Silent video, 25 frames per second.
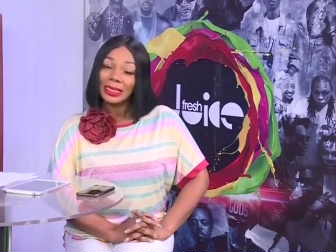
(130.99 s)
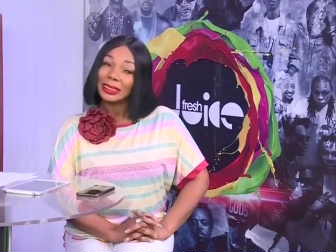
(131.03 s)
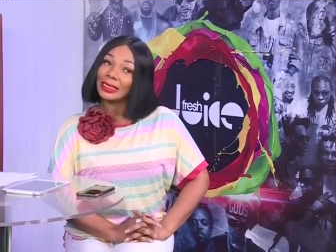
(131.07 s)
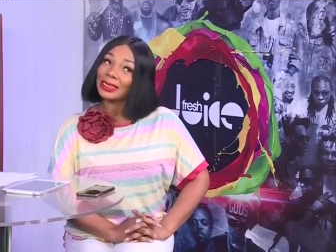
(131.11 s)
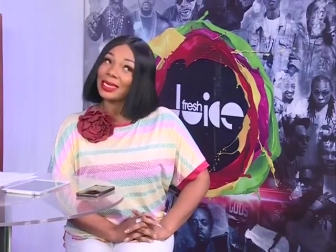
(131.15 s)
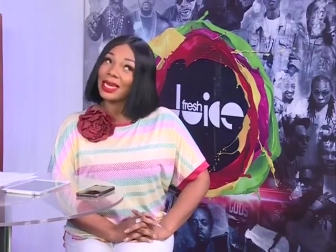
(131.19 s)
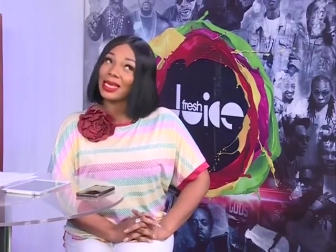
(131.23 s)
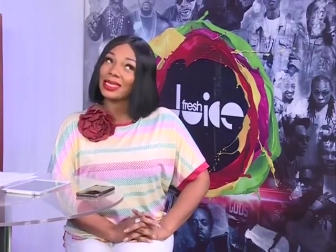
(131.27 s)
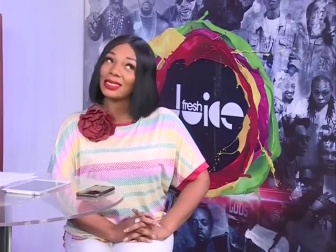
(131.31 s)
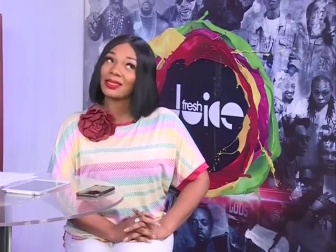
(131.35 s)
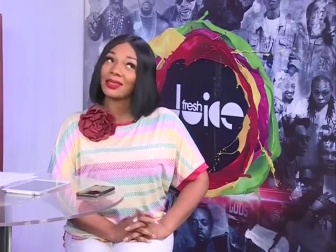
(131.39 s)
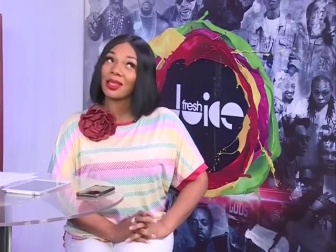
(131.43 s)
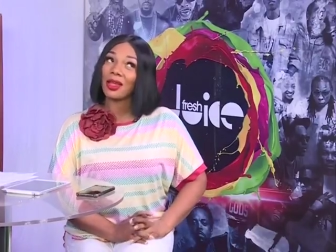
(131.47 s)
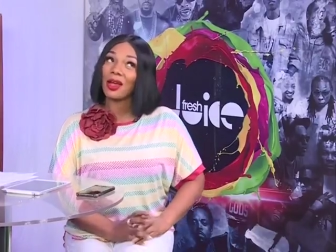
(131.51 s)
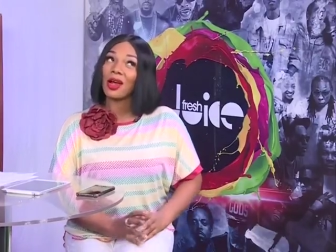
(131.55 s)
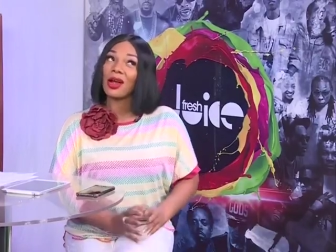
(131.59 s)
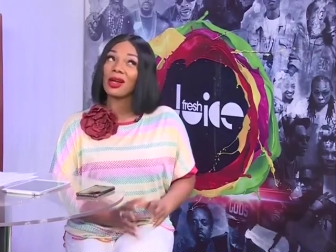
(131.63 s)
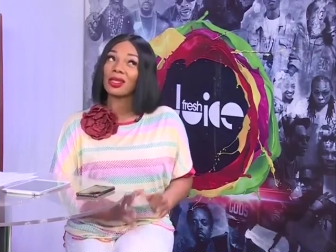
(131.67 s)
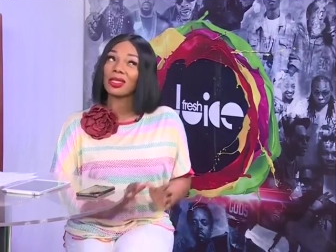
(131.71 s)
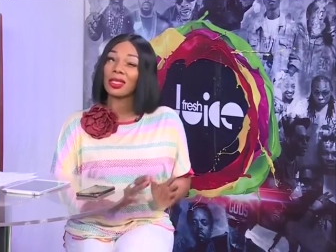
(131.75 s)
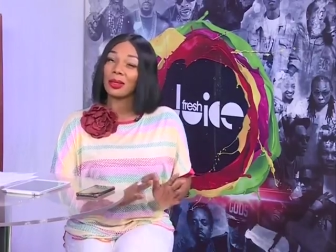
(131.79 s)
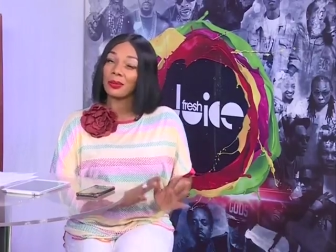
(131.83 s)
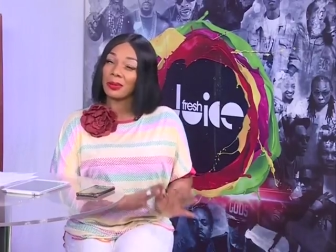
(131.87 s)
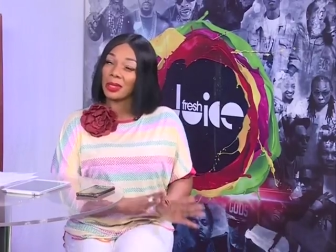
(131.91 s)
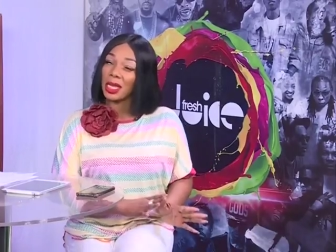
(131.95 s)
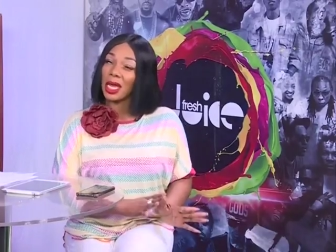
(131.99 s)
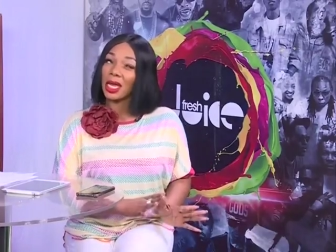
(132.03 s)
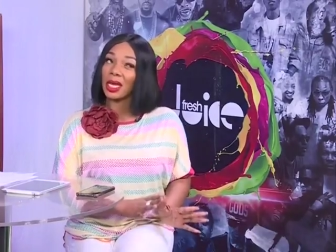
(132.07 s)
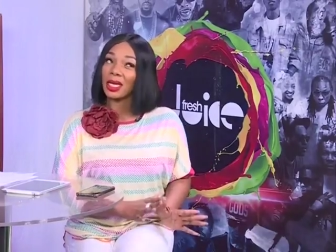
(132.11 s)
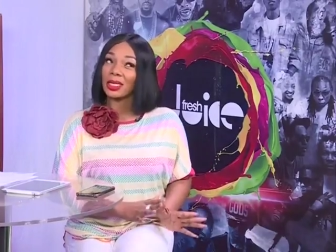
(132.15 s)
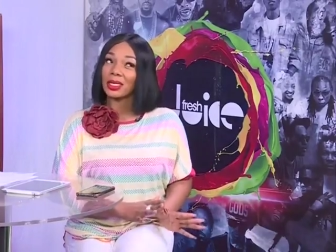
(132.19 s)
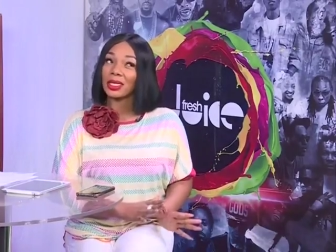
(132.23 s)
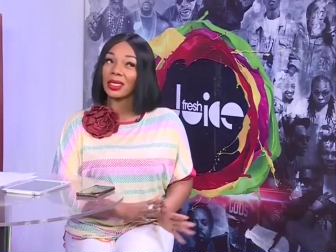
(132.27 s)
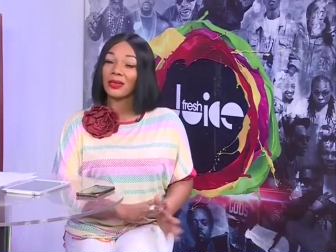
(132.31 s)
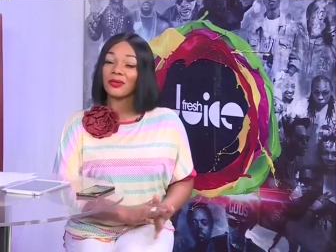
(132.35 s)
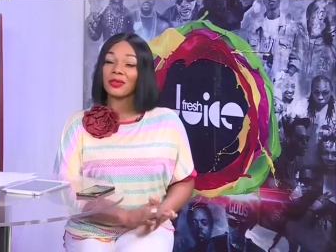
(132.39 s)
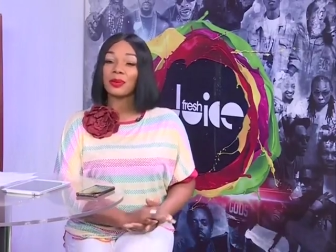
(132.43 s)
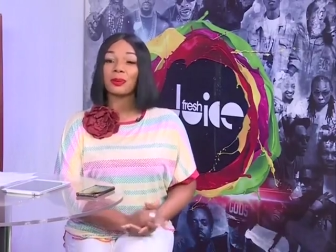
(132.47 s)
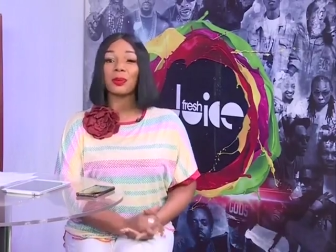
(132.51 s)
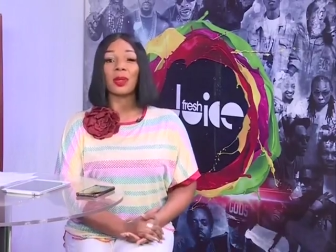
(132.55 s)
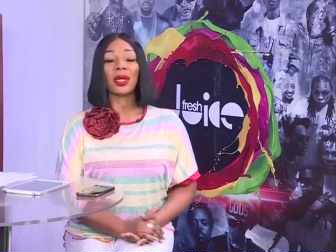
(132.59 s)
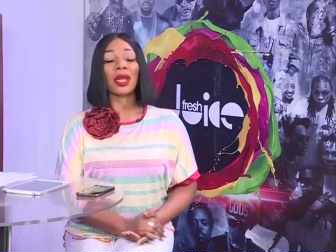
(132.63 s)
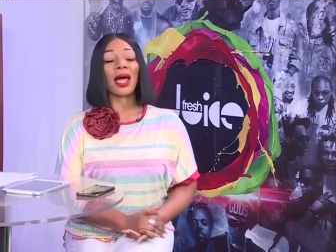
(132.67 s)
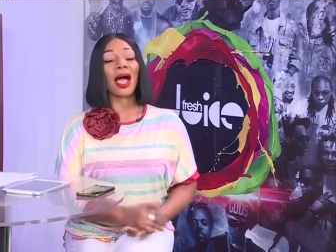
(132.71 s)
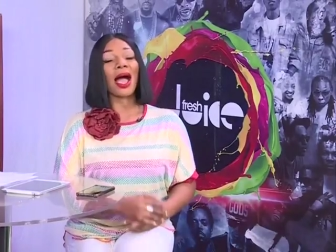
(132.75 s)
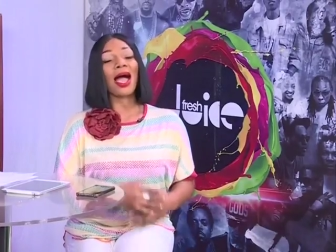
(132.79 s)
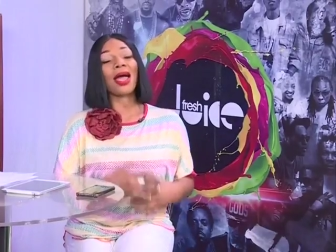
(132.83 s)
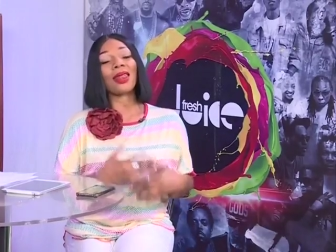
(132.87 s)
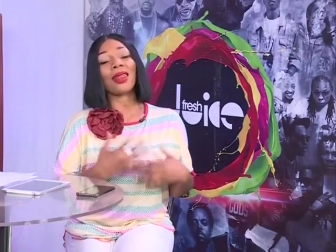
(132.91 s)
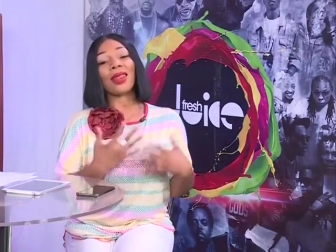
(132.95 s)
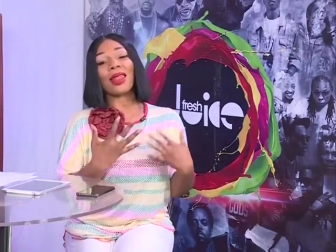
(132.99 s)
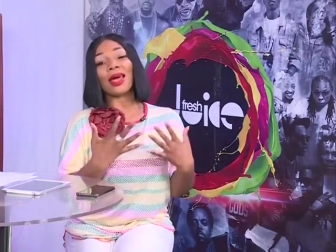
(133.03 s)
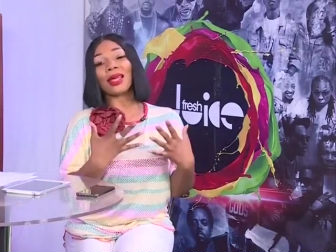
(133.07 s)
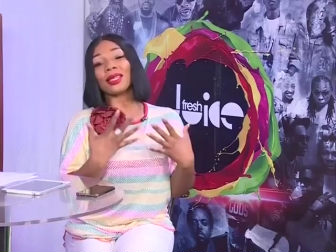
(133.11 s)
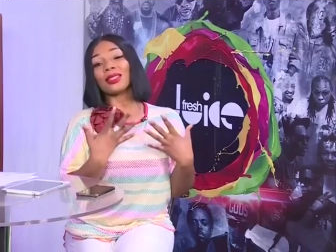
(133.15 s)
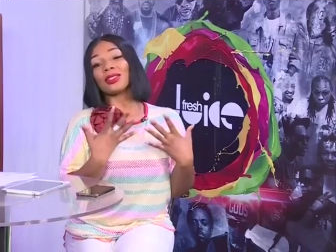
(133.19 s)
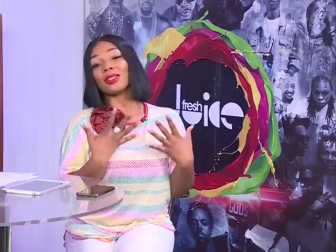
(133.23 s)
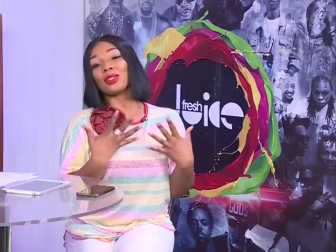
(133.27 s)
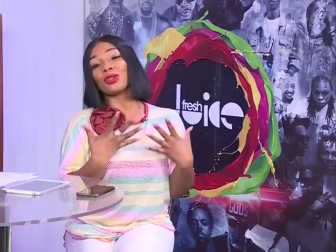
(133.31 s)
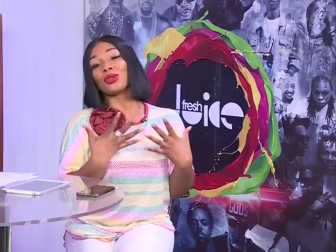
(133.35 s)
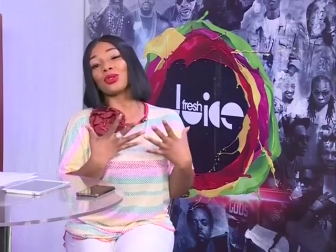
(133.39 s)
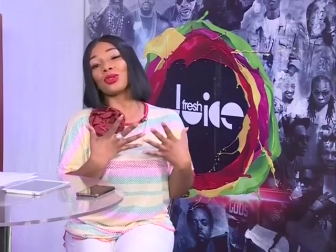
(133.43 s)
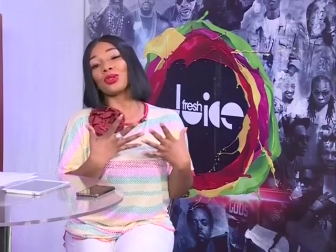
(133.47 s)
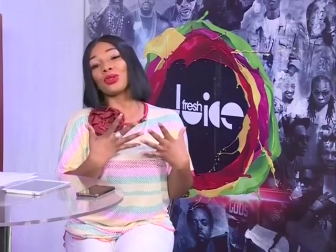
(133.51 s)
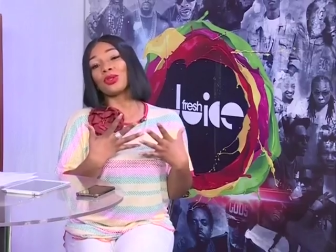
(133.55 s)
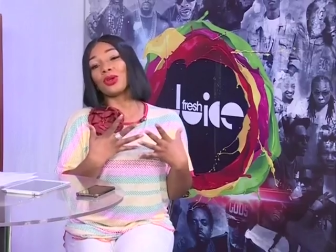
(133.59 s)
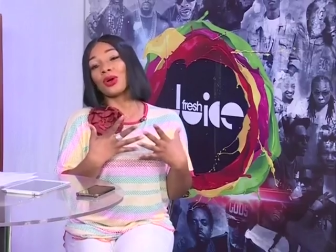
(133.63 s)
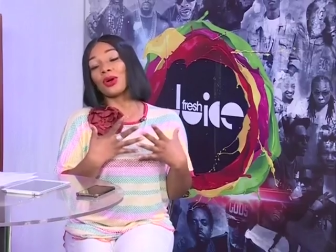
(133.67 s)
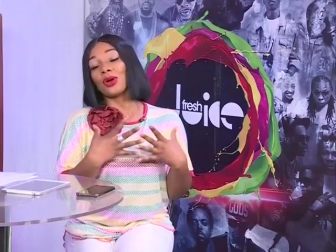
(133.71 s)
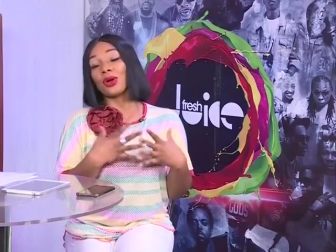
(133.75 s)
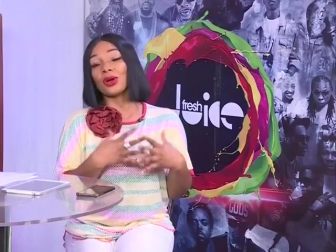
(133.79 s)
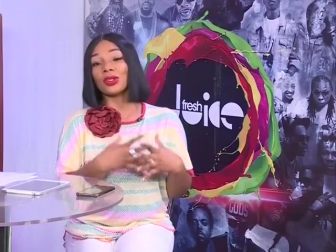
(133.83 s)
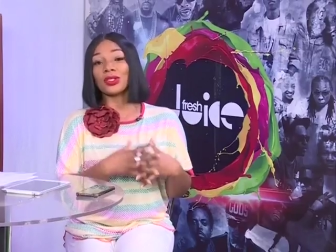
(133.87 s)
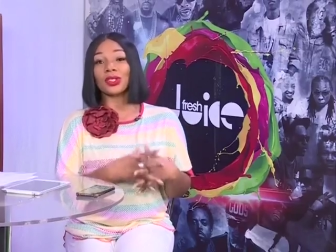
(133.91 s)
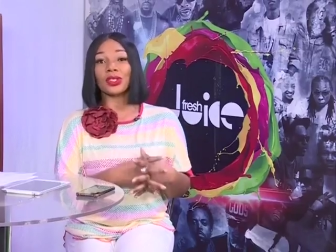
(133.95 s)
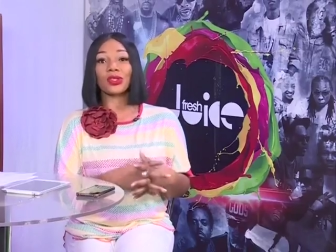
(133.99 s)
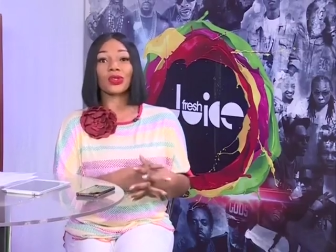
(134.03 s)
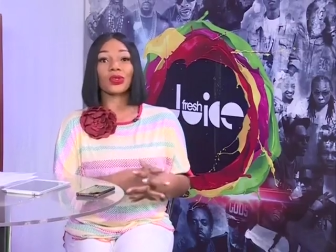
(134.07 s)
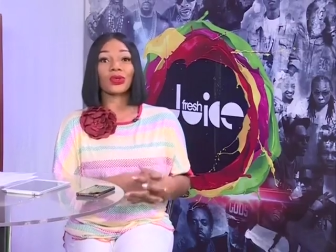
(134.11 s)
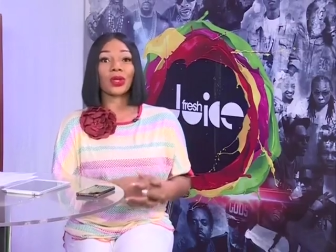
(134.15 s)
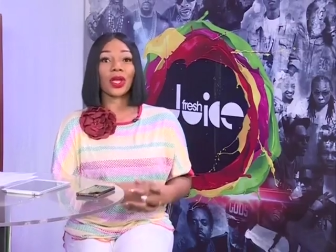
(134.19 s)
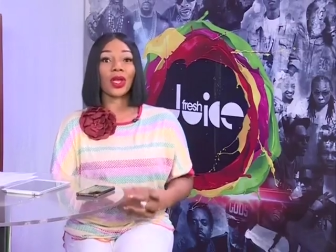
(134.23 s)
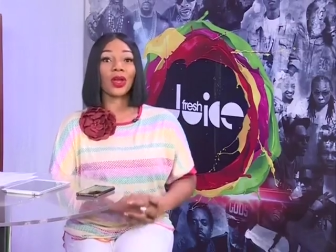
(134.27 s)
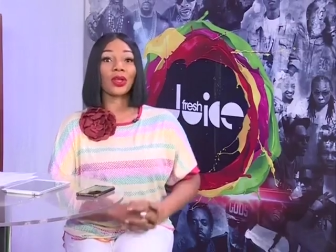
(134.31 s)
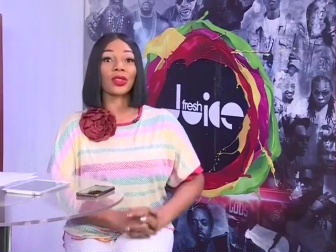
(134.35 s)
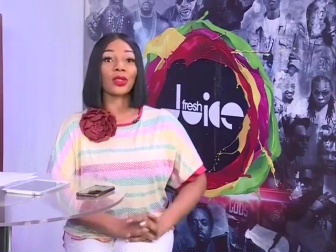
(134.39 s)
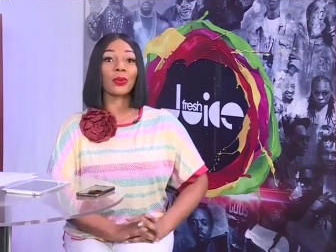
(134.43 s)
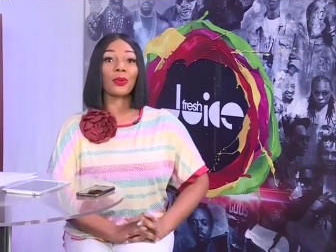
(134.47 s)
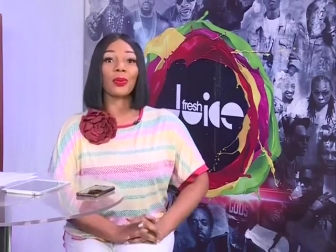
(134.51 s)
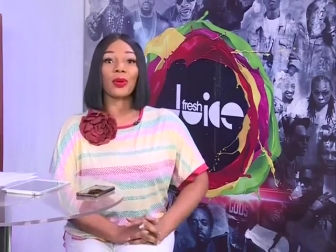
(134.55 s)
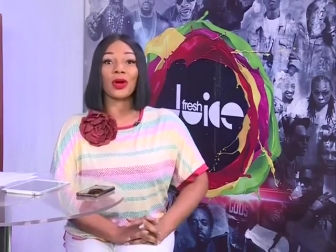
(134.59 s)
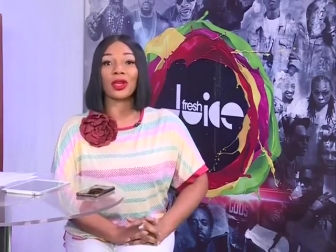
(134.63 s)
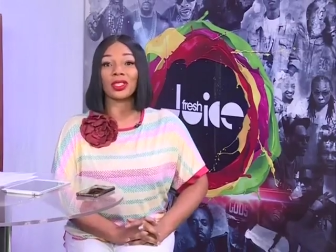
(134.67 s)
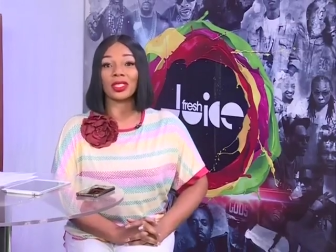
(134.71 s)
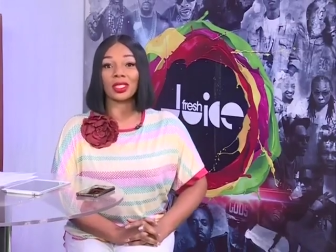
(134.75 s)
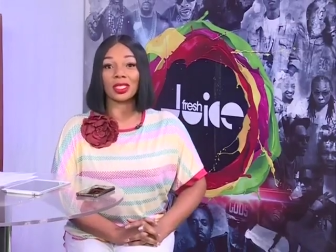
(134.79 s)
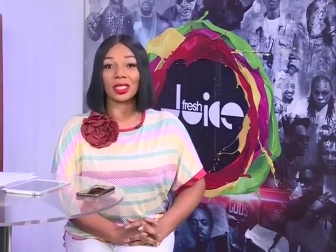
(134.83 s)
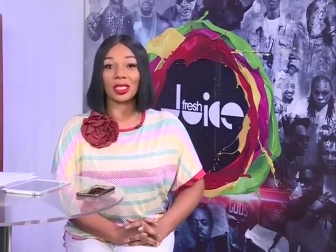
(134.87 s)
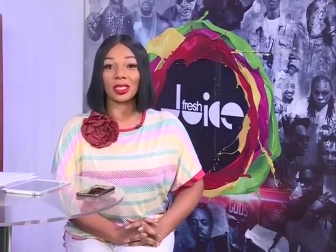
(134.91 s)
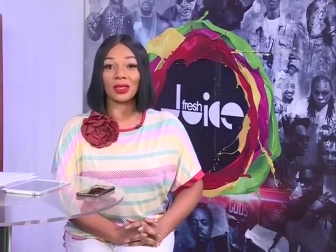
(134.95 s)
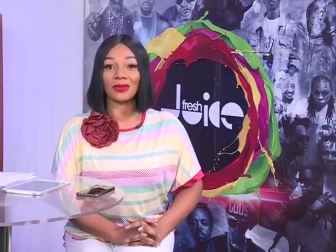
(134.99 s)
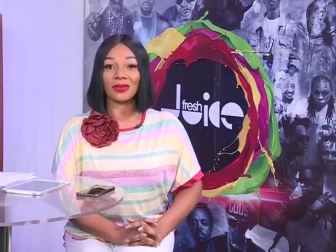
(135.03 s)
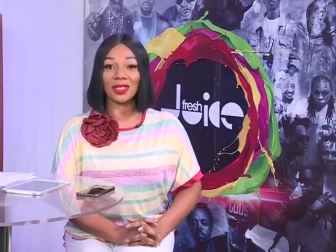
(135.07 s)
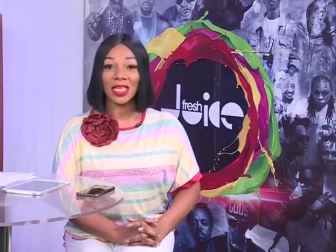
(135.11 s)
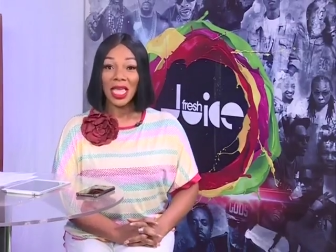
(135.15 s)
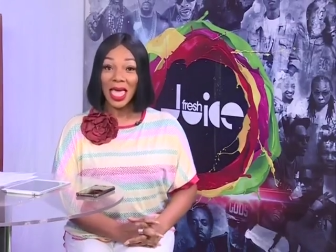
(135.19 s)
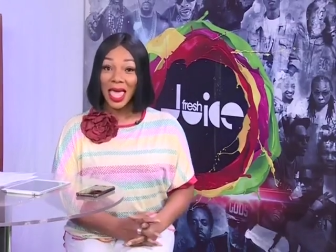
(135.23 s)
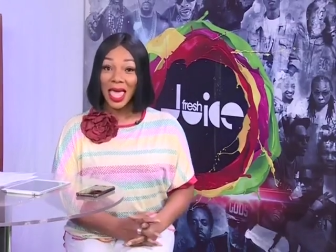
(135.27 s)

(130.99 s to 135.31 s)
Yes, there are some negatives, but I like to, you know, concentrate on the positives.